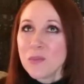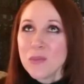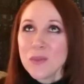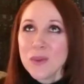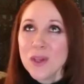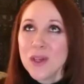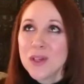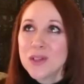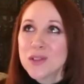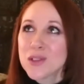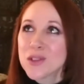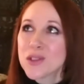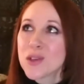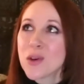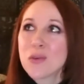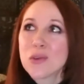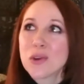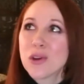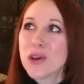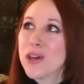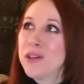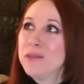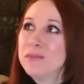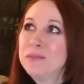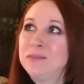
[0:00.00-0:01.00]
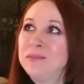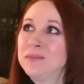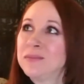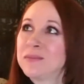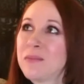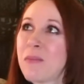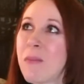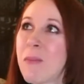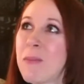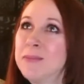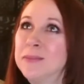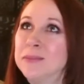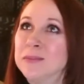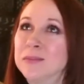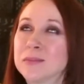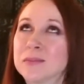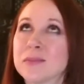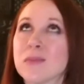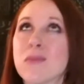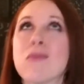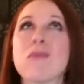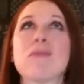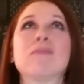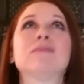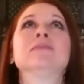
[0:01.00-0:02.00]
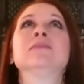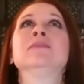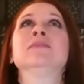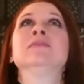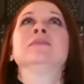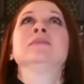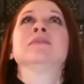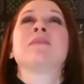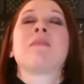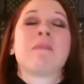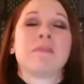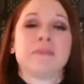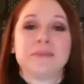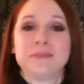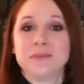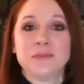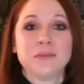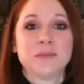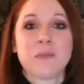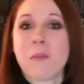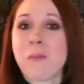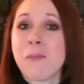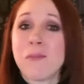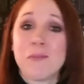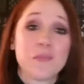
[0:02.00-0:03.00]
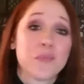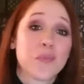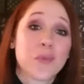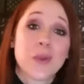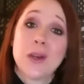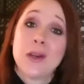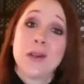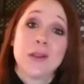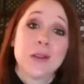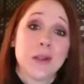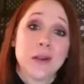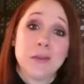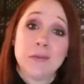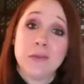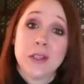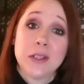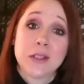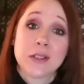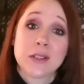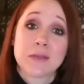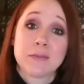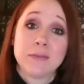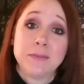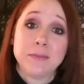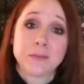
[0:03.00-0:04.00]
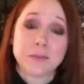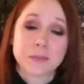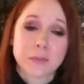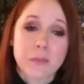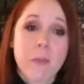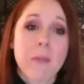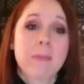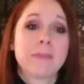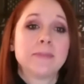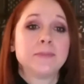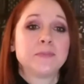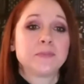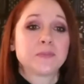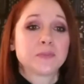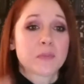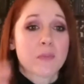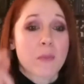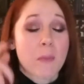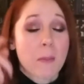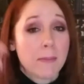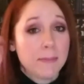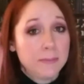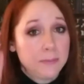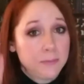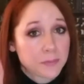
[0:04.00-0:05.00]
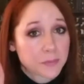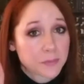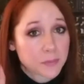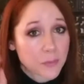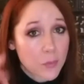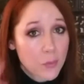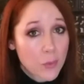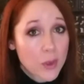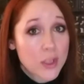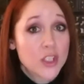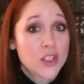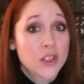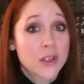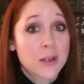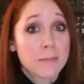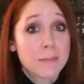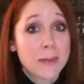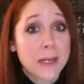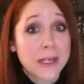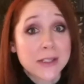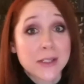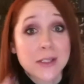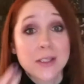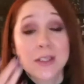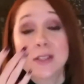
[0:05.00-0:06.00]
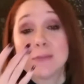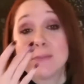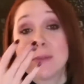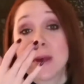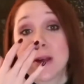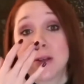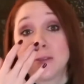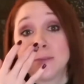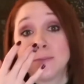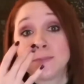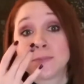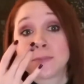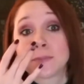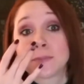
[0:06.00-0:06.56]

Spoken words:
And so good. I love this. Once you get past the smell,